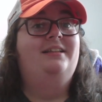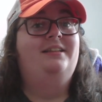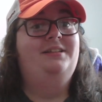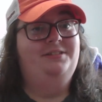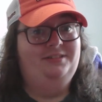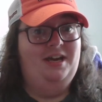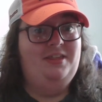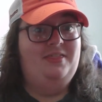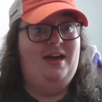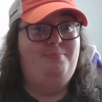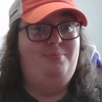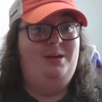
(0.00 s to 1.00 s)
looks like
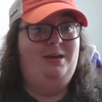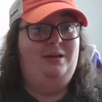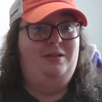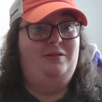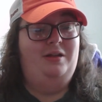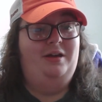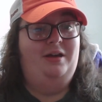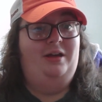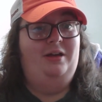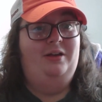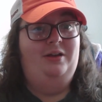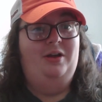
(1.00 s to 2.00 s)
that pick is,
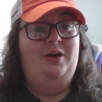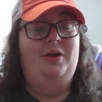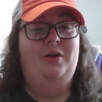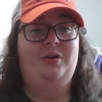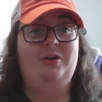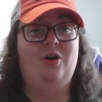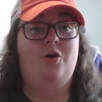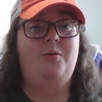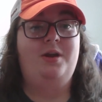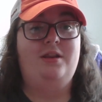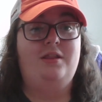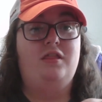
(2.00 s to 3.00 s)

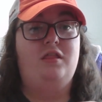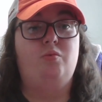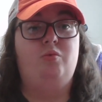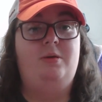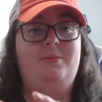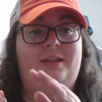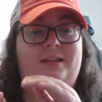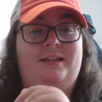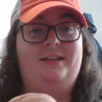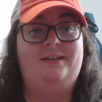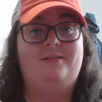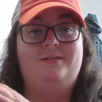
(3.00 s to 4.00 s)
going
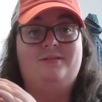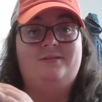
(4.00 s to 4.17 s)
swimmingly.